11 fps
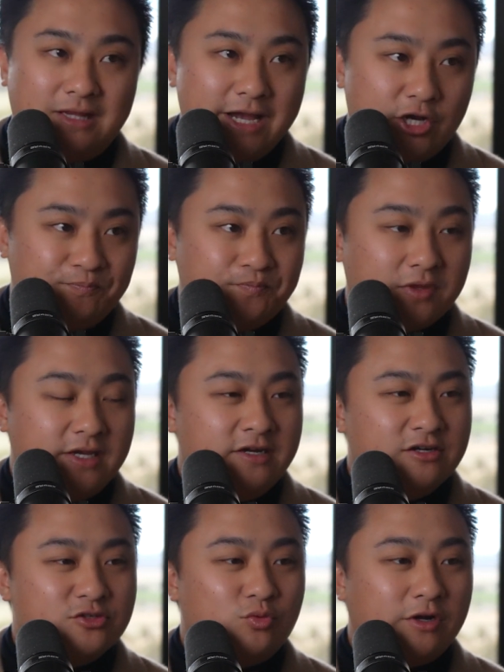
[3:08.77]
Now,
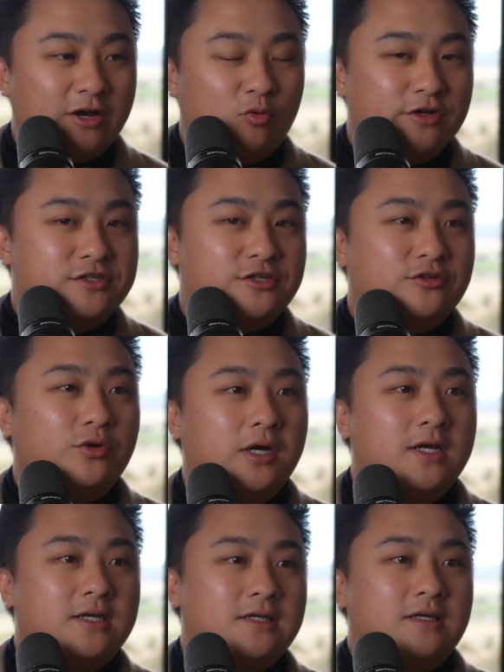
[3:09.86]
here's what I want to
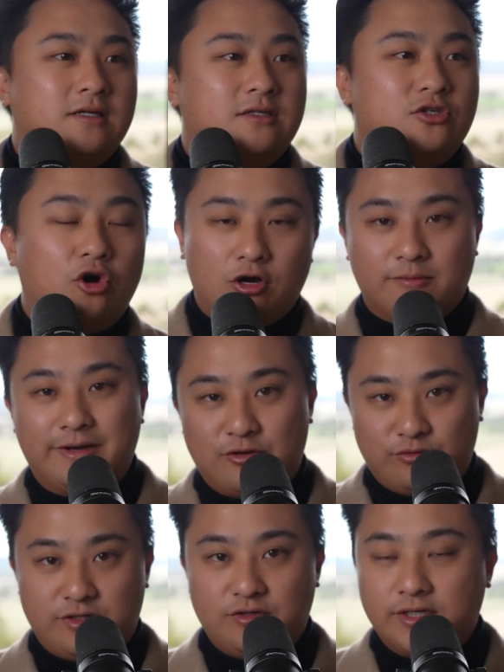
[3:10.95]
talk about
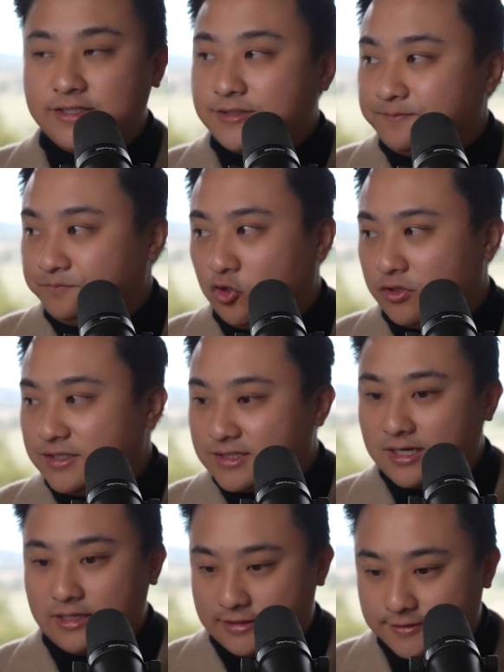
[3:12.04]
with you guys or
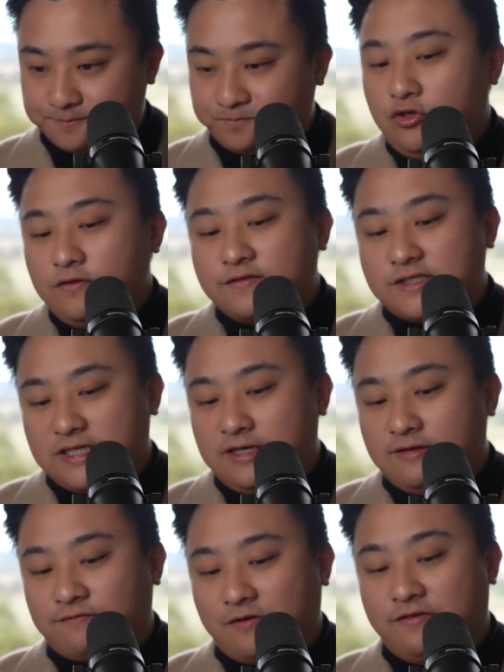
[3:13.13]
discuss. You've
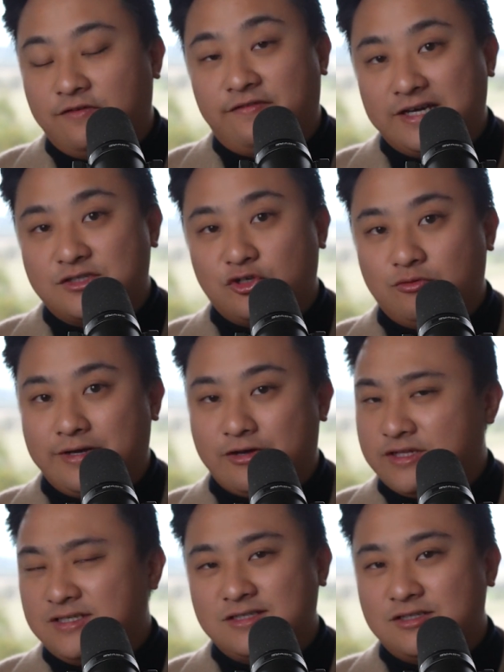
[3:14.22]
seen from Vivek's own
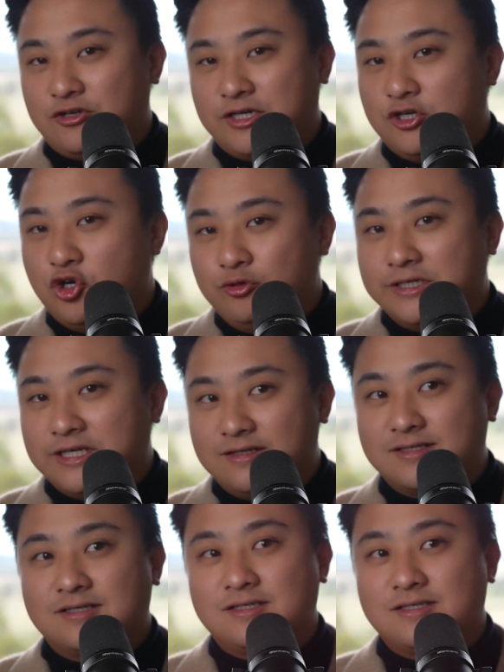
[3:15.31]
mouth, this is not a nobody. This